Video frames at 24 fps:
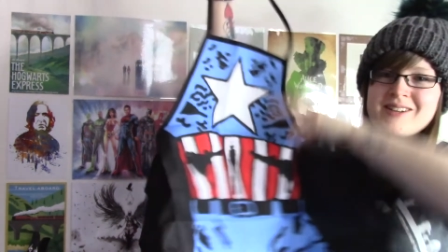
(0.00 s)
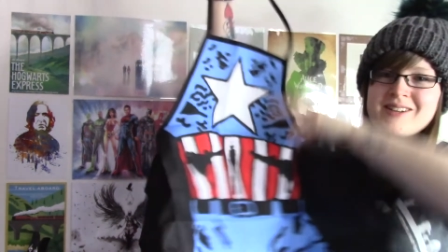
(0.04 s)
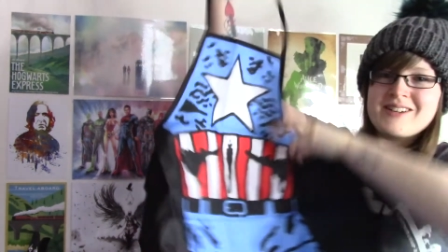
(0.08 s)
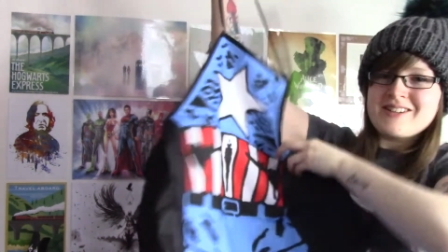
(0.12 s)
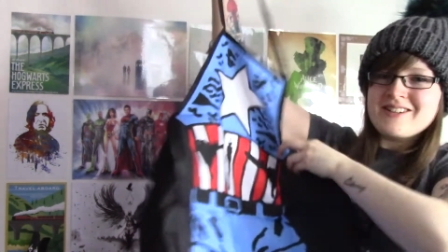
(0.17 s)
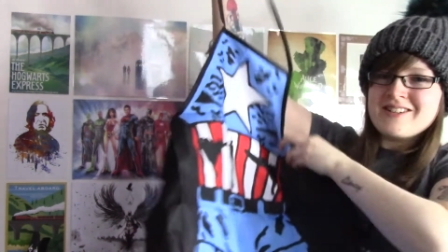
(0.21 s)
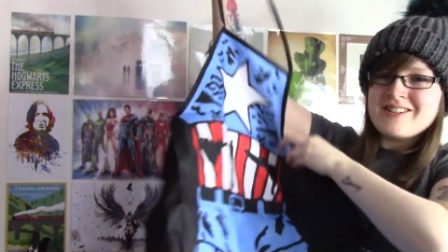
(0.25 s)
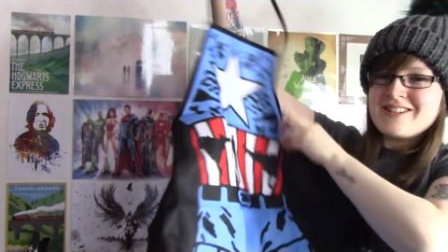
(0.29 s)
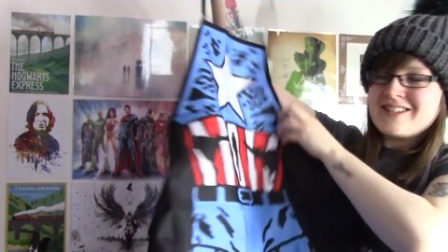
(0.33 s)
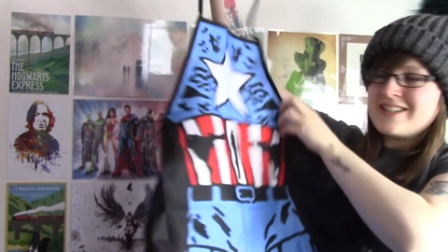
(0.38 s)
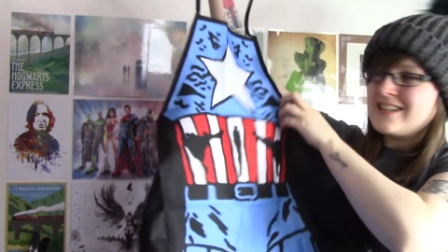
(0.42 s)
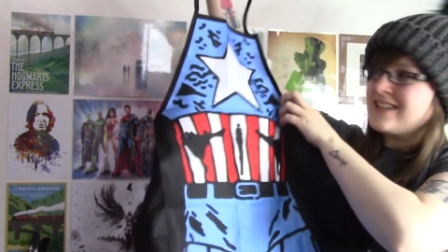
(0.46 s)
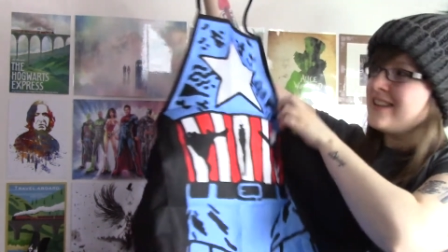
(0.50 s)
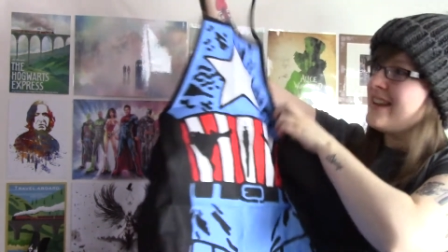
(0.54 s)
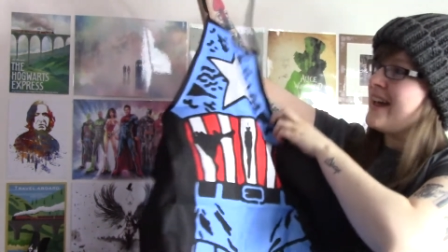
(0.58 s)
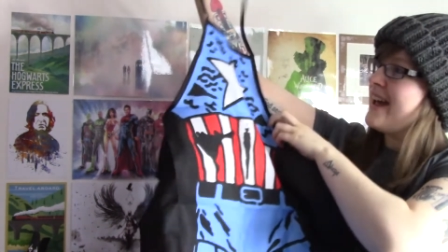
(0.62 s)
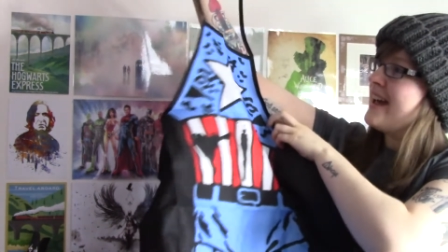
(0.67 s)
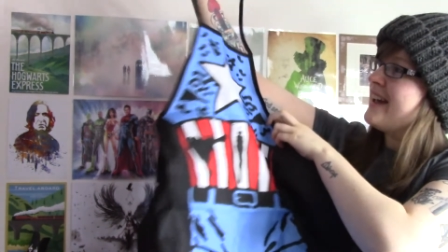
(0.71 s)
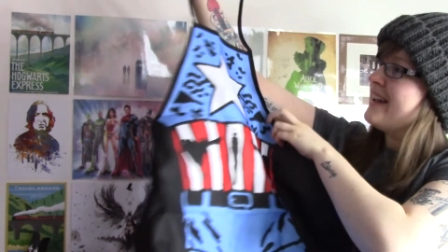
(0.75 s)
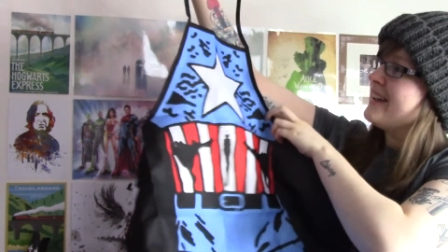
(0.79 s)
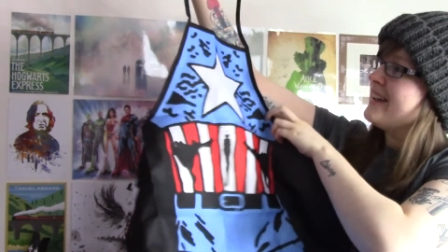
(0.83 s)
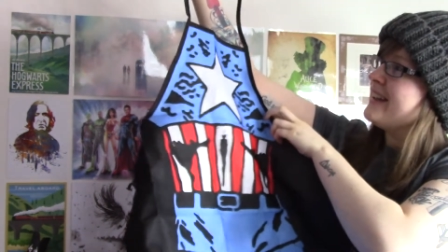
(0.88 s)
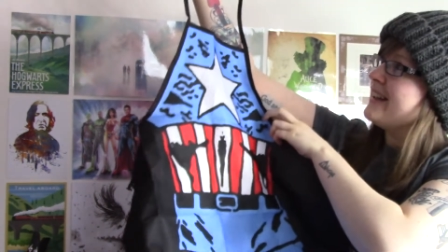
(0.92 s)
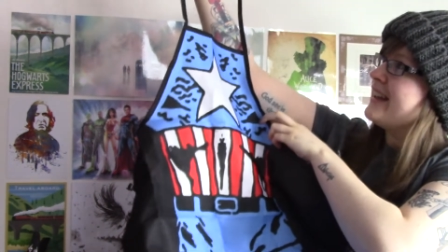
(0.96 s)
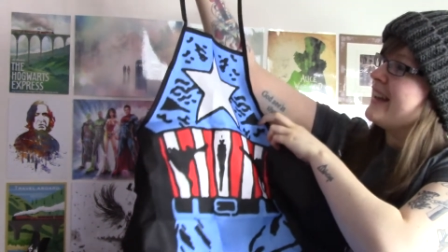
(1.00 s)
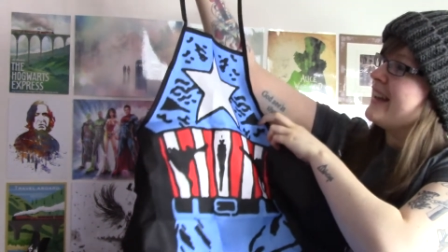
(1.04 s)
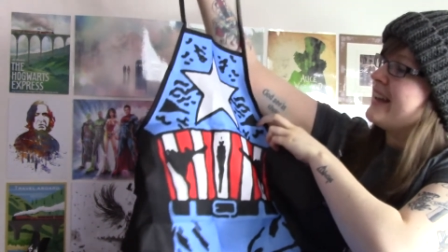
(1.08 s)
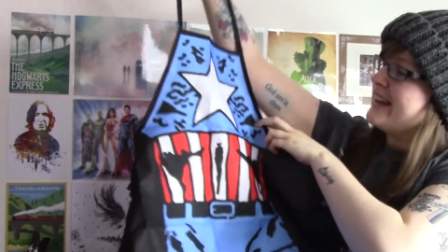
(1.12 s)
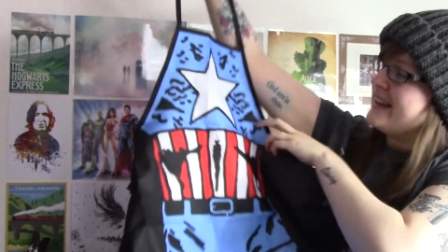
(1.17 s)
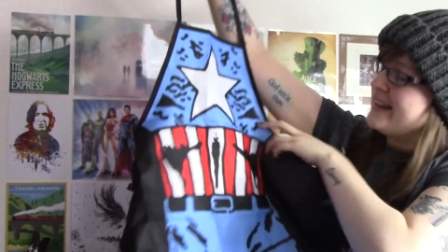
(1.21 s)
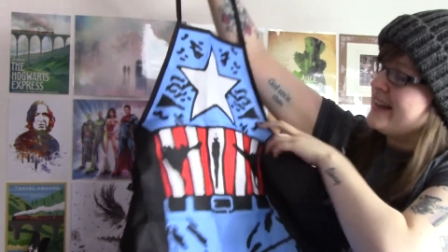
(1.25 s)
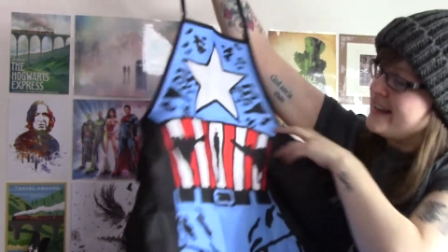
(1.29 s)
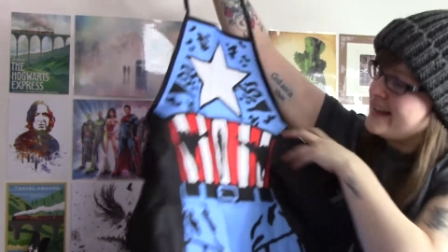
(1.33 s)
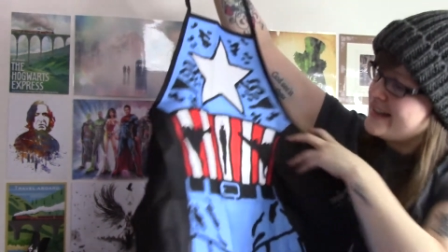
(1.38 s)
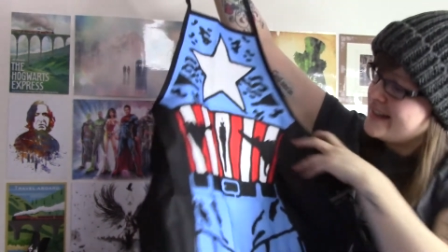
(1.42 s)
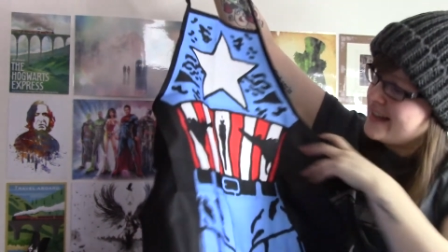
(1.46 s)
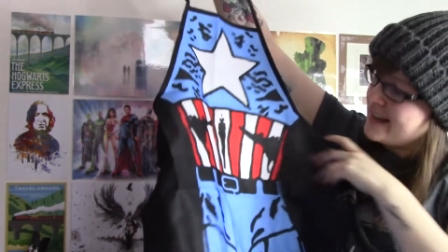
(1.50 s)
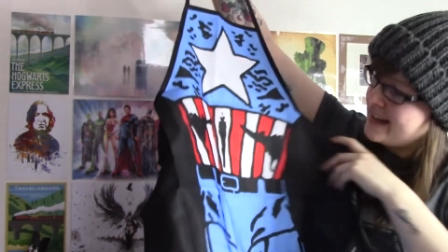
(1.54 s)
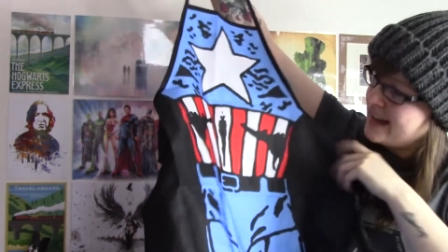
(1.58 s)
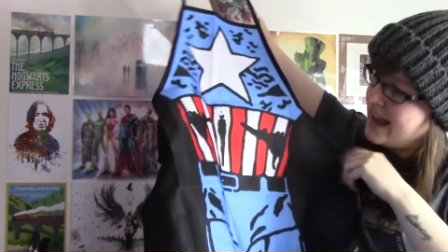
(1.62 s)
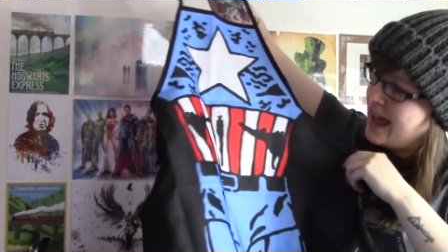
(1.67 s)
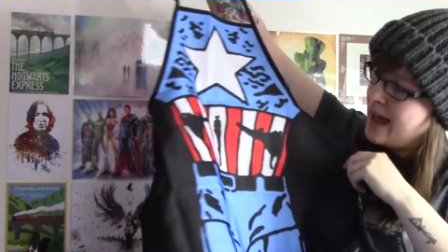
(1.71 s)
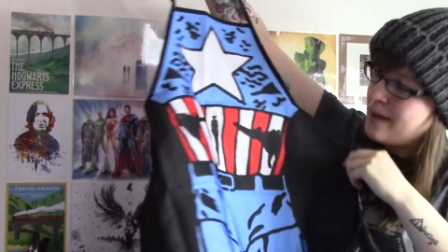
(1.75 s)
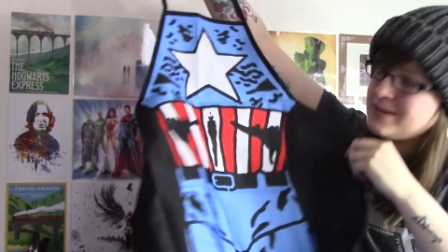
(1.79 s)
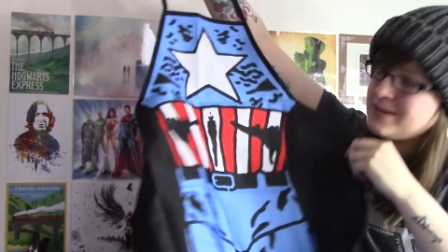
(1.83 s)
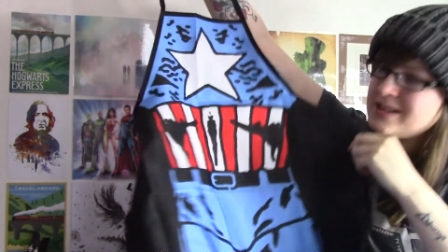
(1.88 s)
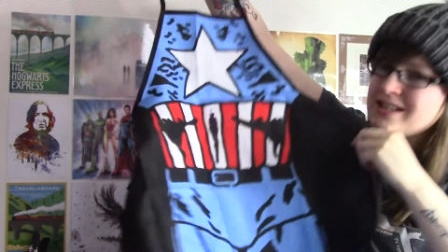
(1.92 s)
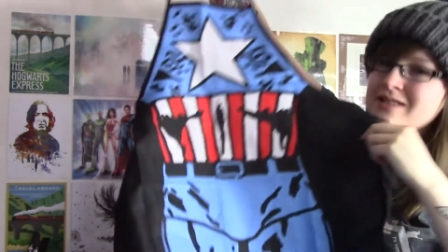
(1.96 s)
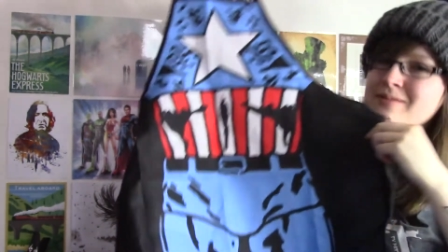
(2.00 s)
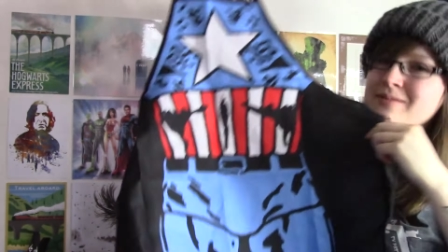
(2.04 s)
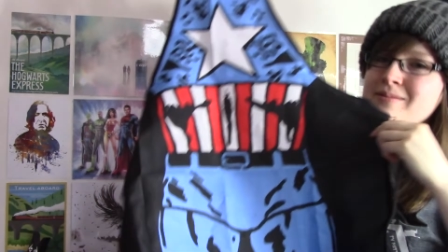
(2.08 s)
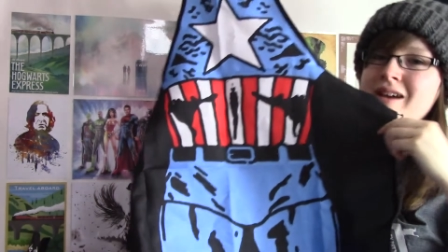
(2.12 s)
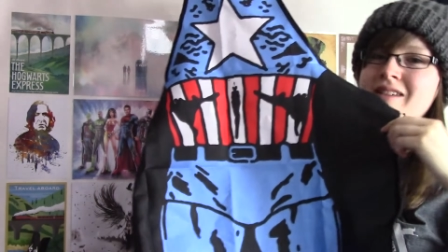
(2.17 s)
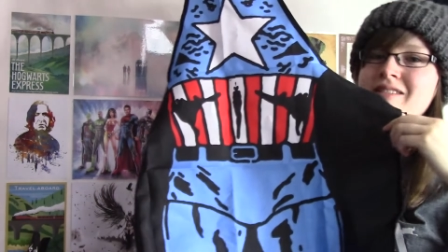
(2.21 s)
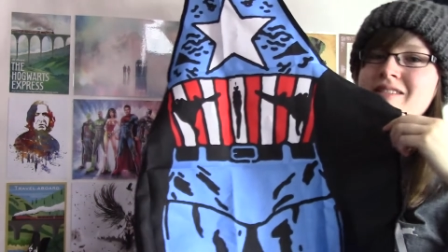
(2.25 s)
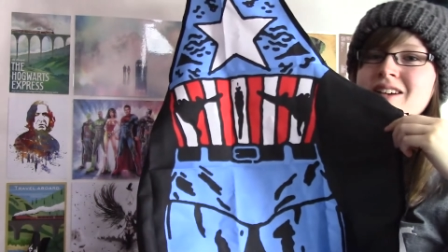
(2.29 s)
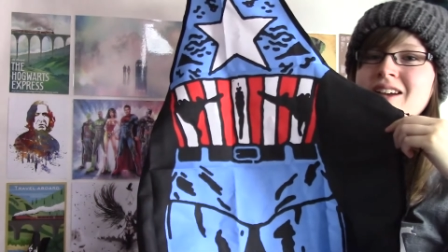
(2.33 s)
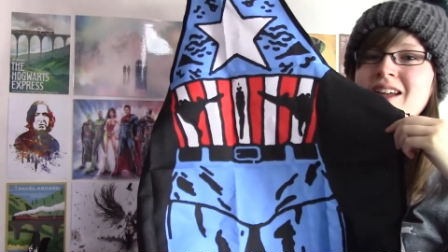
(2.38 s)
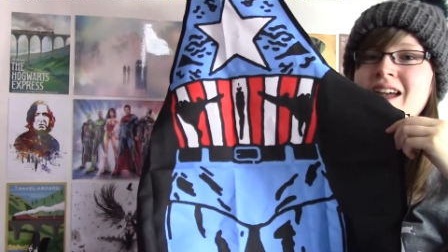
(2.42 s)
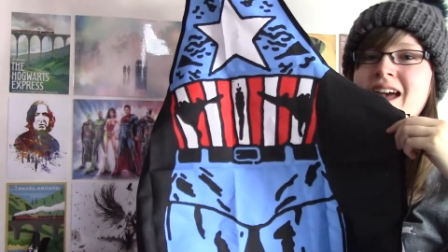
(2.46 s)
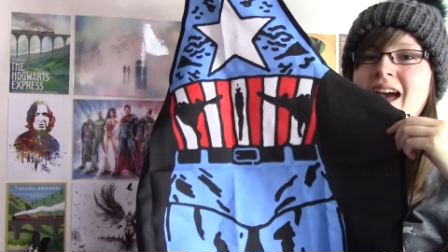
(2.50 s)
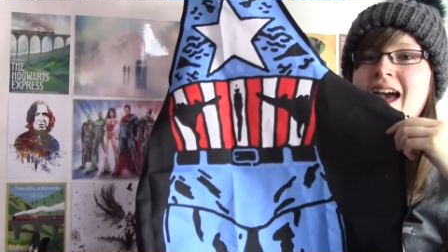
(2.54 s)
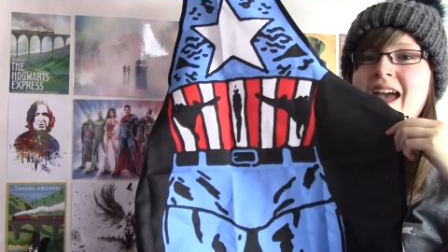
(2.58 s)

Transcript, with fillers: Can you see that? It is a Captain America